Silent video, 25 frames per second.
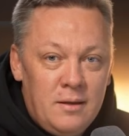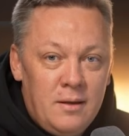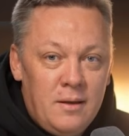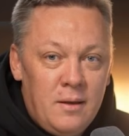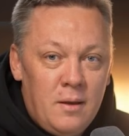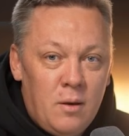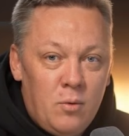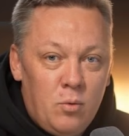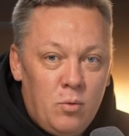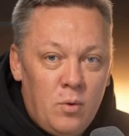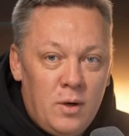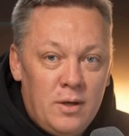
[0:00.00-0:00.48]

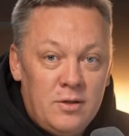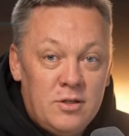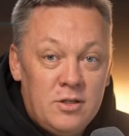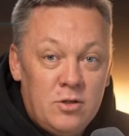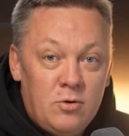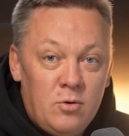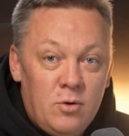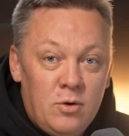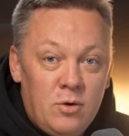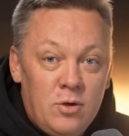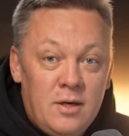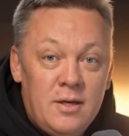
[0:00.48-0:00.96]
Once you
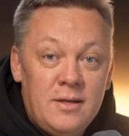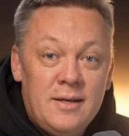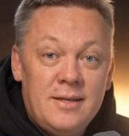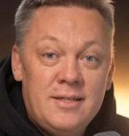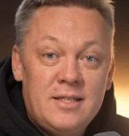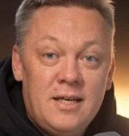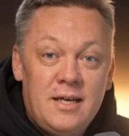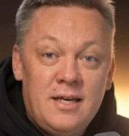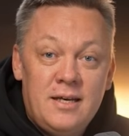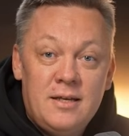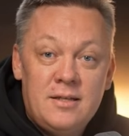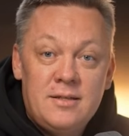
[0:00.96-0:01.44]
are in the
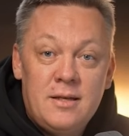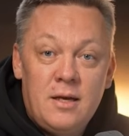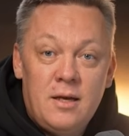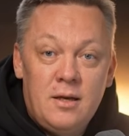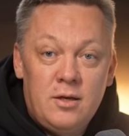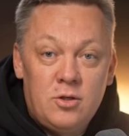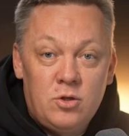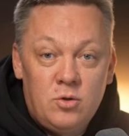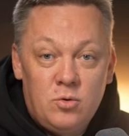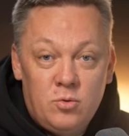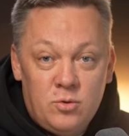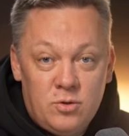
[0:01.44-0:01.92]
settings, you
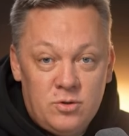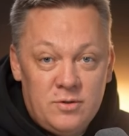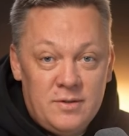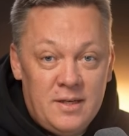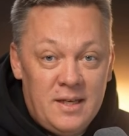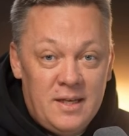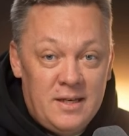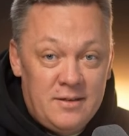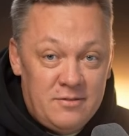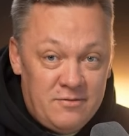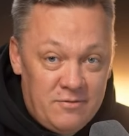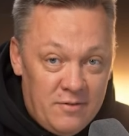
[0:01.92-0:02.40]
will then
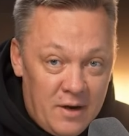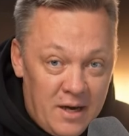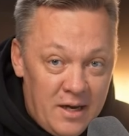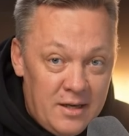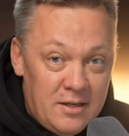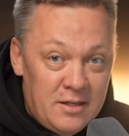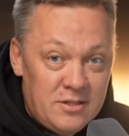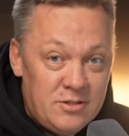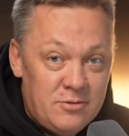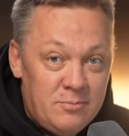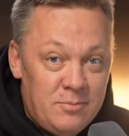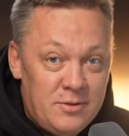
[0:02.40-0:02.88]
find a
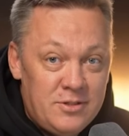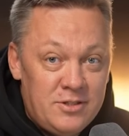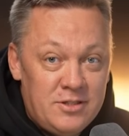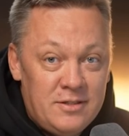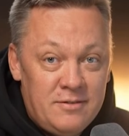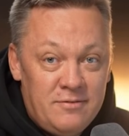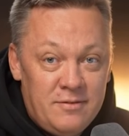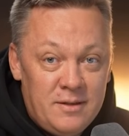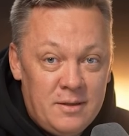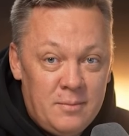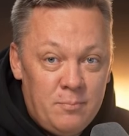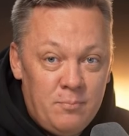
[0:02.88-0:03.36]
specific
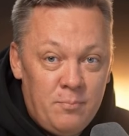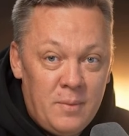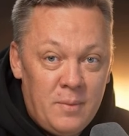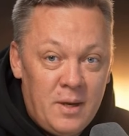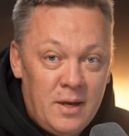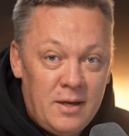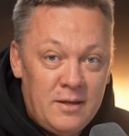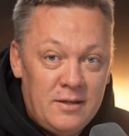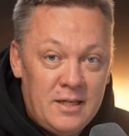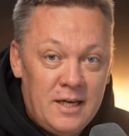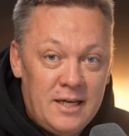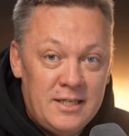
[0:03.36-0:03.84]

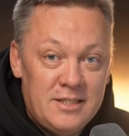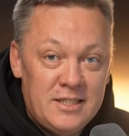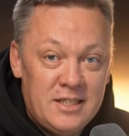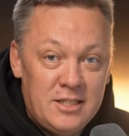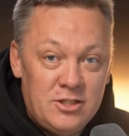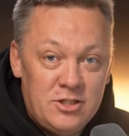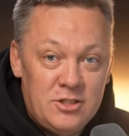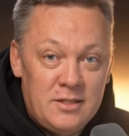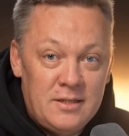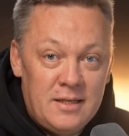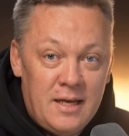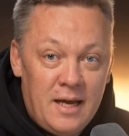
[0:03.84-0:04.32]
monetization
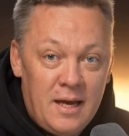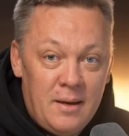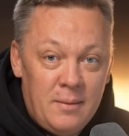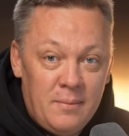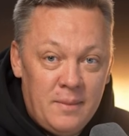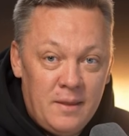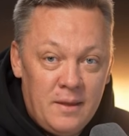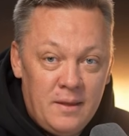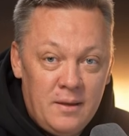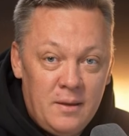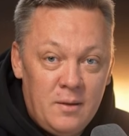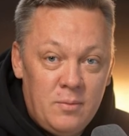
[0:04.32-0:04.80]
tab.
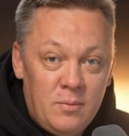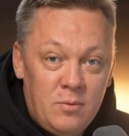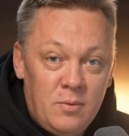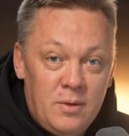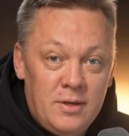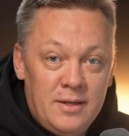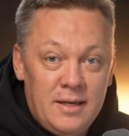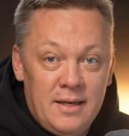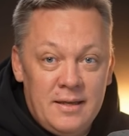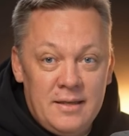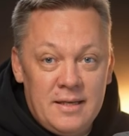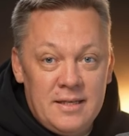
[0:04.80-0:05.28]
Within
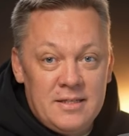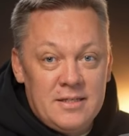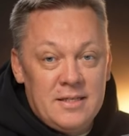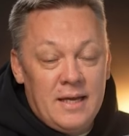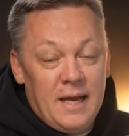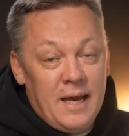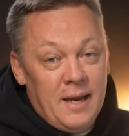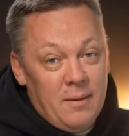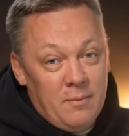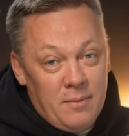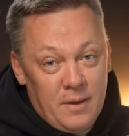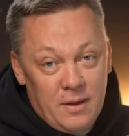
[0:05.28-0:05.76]
this tab,
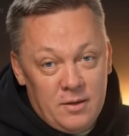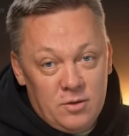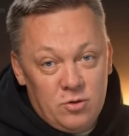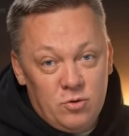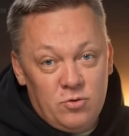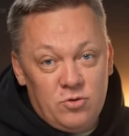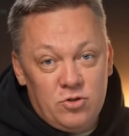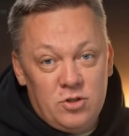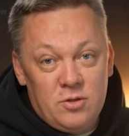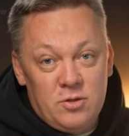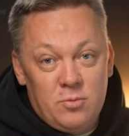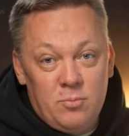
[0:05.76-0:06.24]
you should
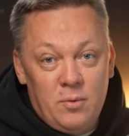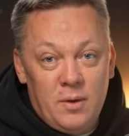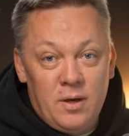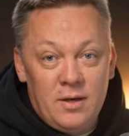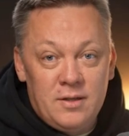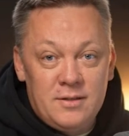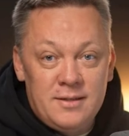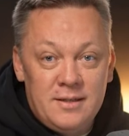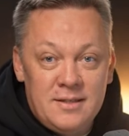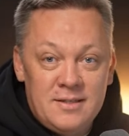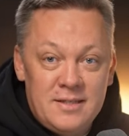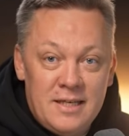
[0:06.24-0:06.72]
mark the
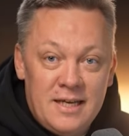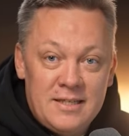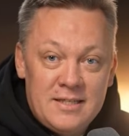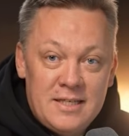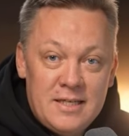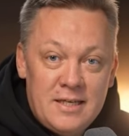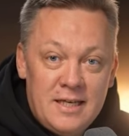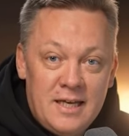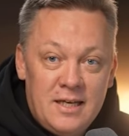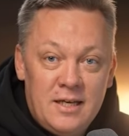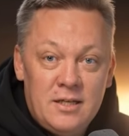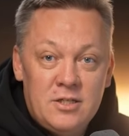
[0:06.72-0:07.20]
designated
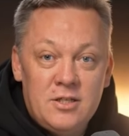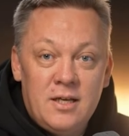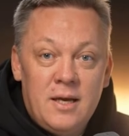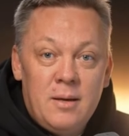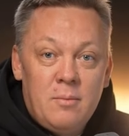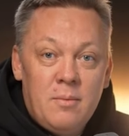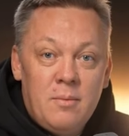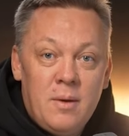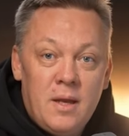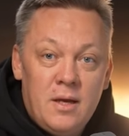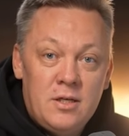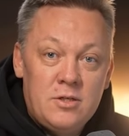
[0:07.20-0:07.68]
checkbox
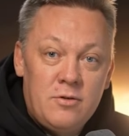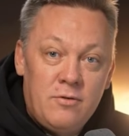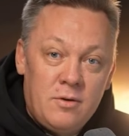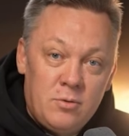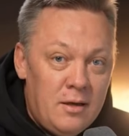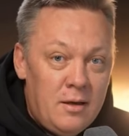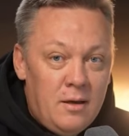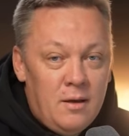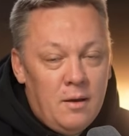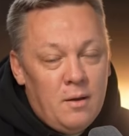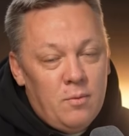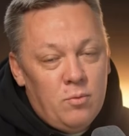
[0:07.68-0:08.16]
for
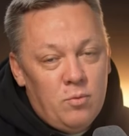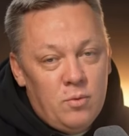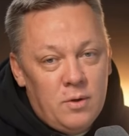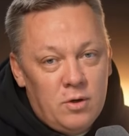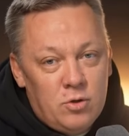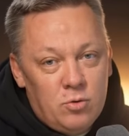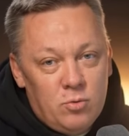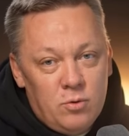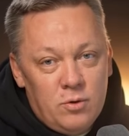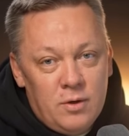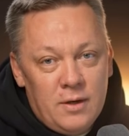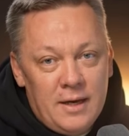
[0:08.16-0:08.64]
monetization,
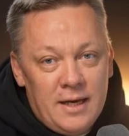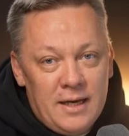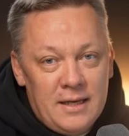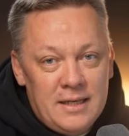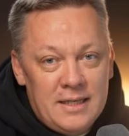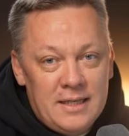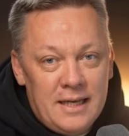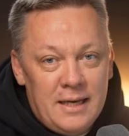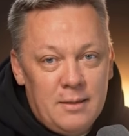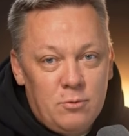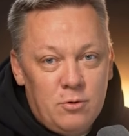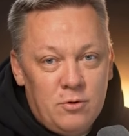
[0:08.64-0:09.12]
which
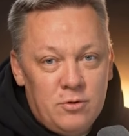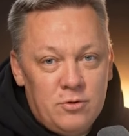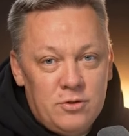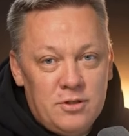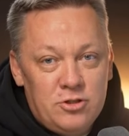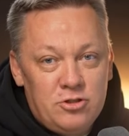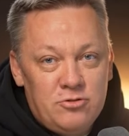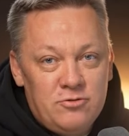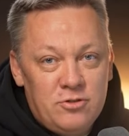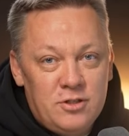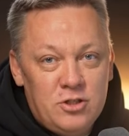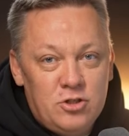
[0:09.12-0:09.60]
will
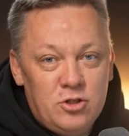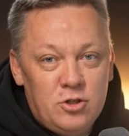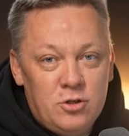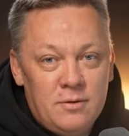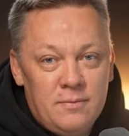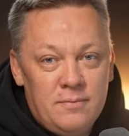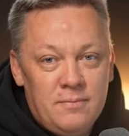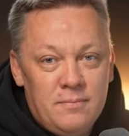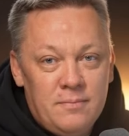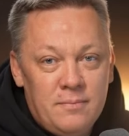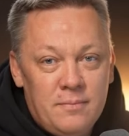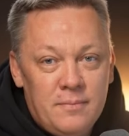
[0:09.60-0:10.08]
enable this
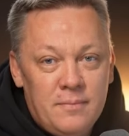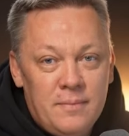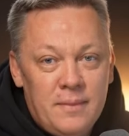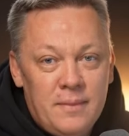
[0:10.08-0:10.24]
feature.